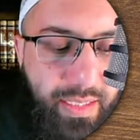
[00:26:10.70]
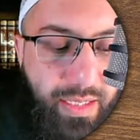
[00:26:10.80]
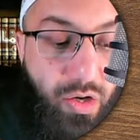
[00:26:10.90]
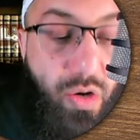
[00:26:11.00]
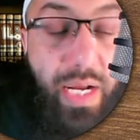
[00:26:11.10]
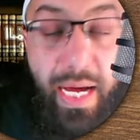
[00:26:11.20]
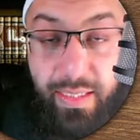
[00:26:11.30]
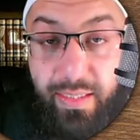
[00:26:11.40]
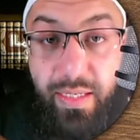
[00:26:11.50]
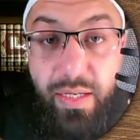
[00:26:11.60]

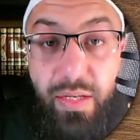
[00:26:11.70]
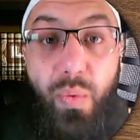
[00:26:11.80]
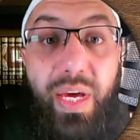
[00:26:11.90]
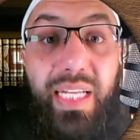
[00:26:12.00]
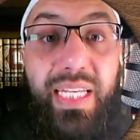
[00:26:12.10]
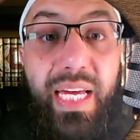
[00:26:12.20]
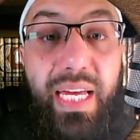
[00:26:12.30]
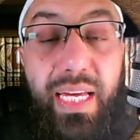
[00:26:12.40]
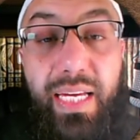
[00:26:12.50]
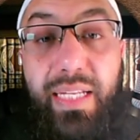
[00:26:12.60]
Correct. So we got the
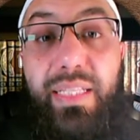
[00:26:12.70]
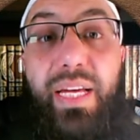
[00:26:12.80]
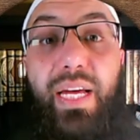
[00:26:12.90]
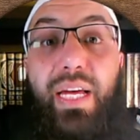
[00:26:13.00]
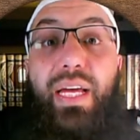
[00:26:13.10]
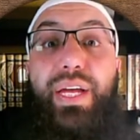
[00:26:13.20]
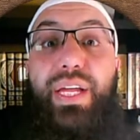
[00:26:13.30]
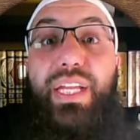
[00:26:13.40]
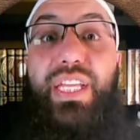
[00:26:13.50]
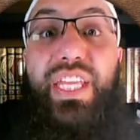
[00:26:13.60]

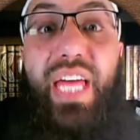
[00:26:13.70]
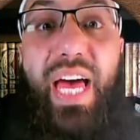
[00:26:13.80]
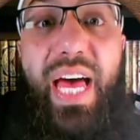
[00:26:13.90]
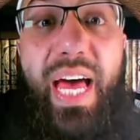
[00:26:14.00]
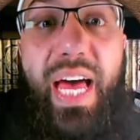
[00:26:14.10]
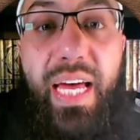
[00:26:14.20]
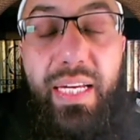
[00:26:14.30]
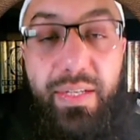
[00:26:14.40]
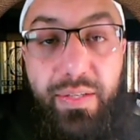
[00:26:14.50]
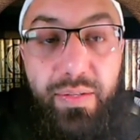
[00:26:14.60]
tha.
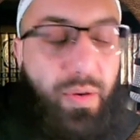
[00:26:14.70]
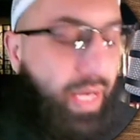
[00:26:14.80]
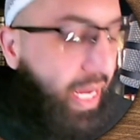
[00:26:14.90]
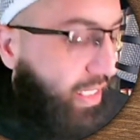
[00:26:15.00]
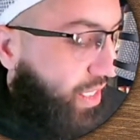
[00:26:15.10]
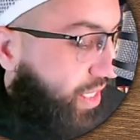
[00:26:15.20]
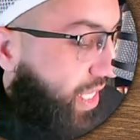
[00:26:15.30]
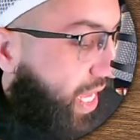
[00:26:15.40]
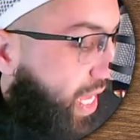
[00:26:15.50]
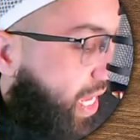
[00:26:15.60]
Okay, the
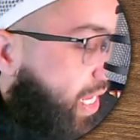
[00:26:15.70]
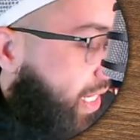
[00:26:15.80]
tha.